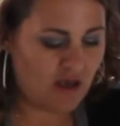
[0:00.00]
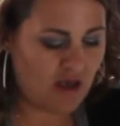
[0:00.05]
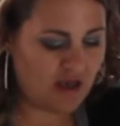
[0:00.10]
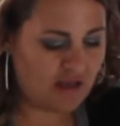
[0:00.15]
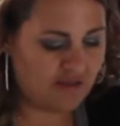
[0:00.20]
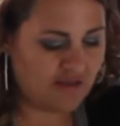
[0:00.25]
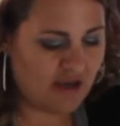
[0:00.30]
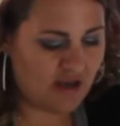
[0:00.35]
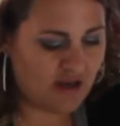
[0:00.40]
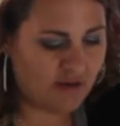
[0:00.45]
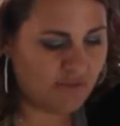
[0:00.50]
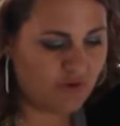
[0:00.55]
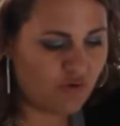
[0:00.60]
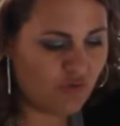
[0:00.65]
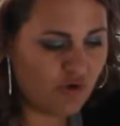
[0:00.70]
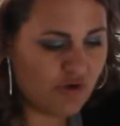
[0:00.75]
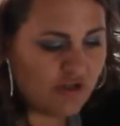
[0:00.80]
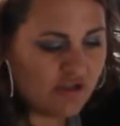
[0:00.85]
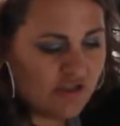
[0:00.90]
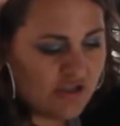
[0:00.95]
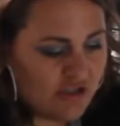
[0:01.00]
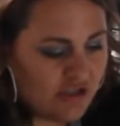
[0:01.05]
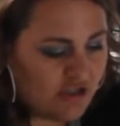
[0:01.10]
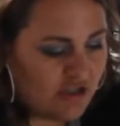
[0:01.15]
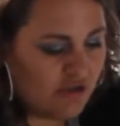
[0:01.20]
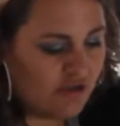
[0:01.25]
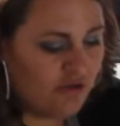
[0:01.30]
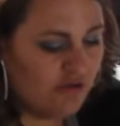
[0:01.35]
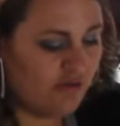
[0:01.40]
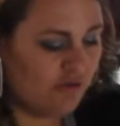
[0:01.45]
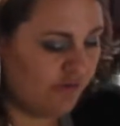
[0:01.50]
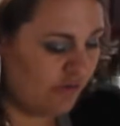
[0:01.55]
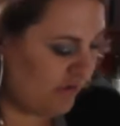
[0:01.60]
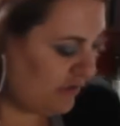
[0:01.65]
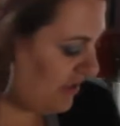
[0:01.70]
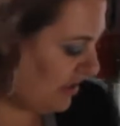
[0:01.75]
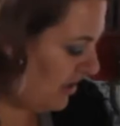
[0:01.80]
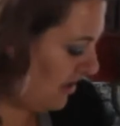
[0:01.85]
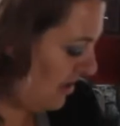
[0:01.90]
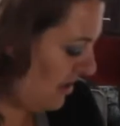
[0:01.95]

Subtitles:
And then I'm going to use